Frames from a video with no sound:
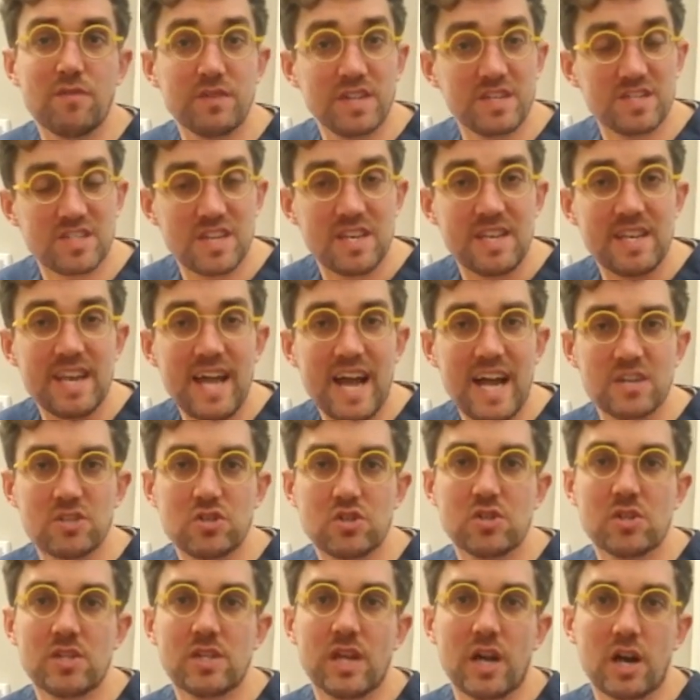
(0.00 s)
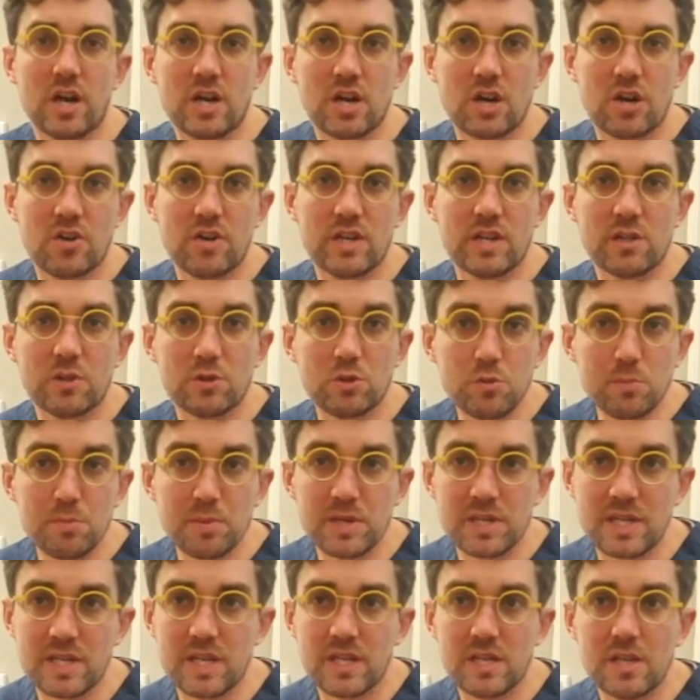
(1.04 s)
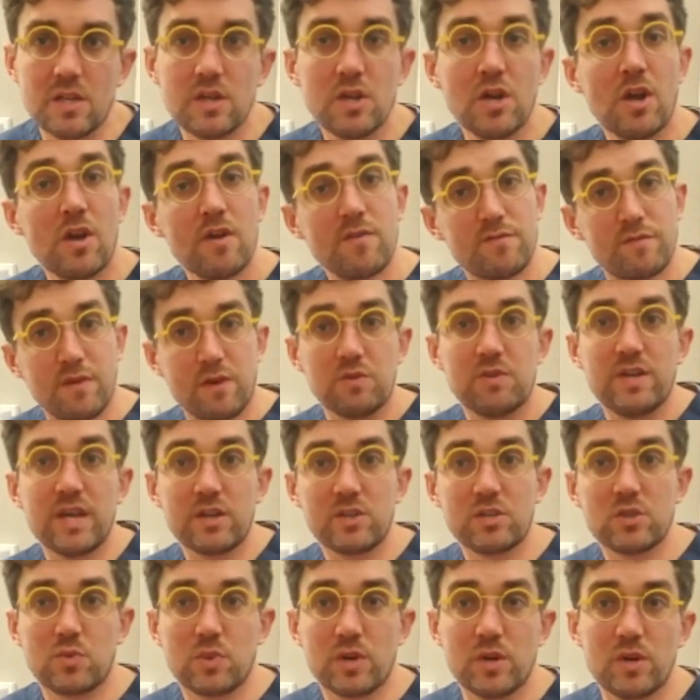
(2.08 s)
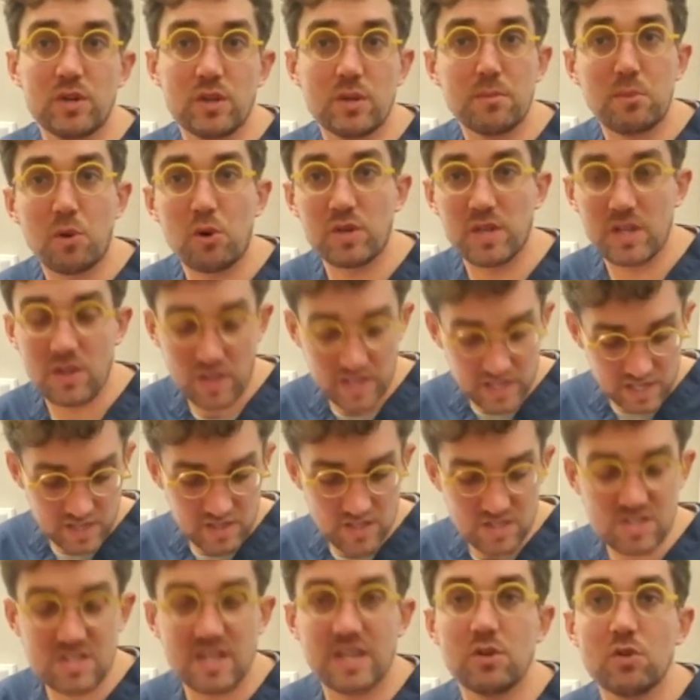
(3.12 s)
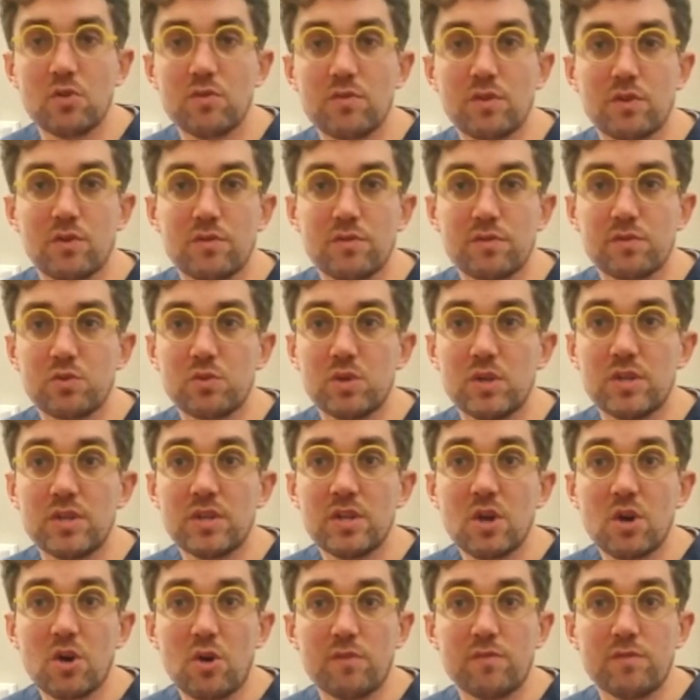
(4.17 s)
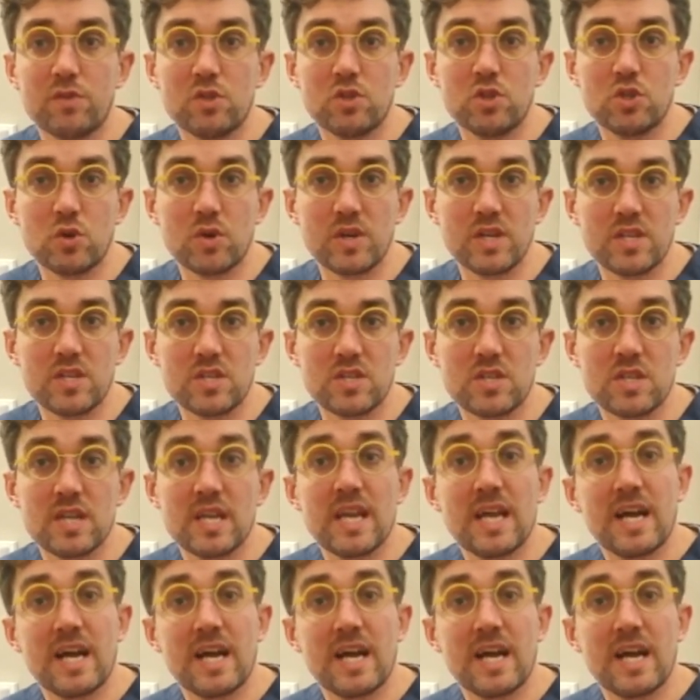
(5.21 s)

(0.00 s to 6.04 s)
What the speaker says: and it's a naturally occurring lubricant found elsewhere in the body, like in the synovial fluid of your joints.